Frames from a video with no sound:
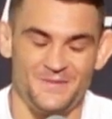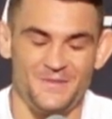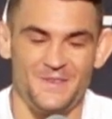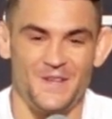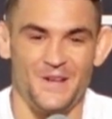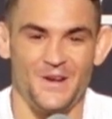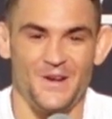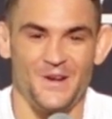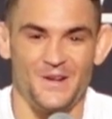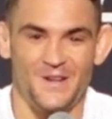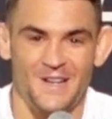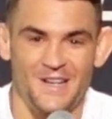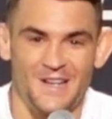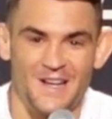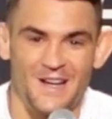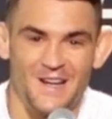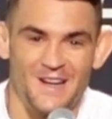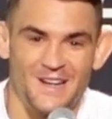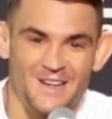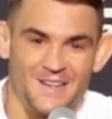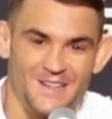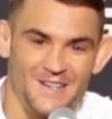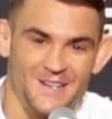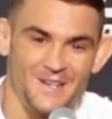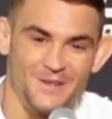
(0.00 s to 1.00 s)
You know,
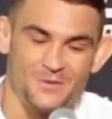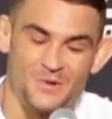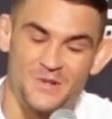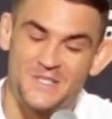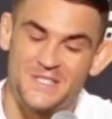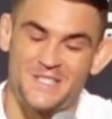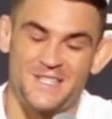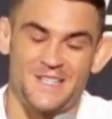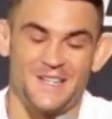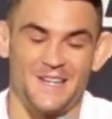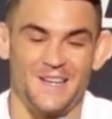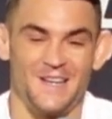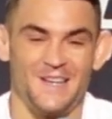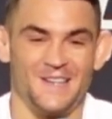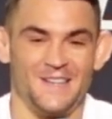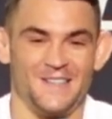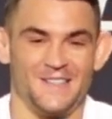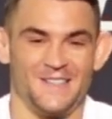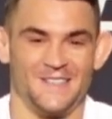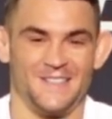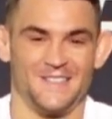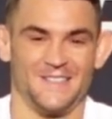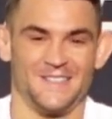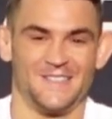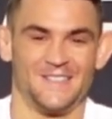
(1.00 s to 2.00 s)
uh, we'll see.
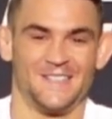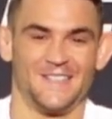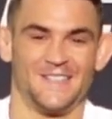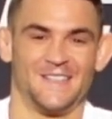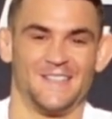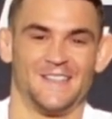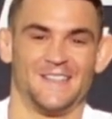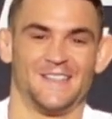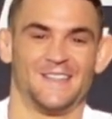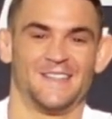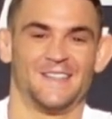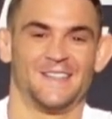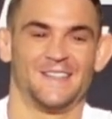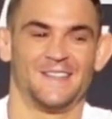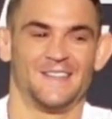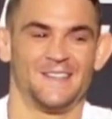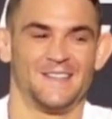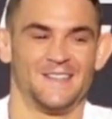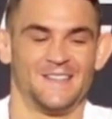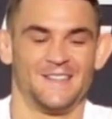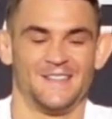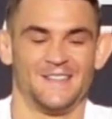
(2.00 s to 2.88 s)
All right, thank you.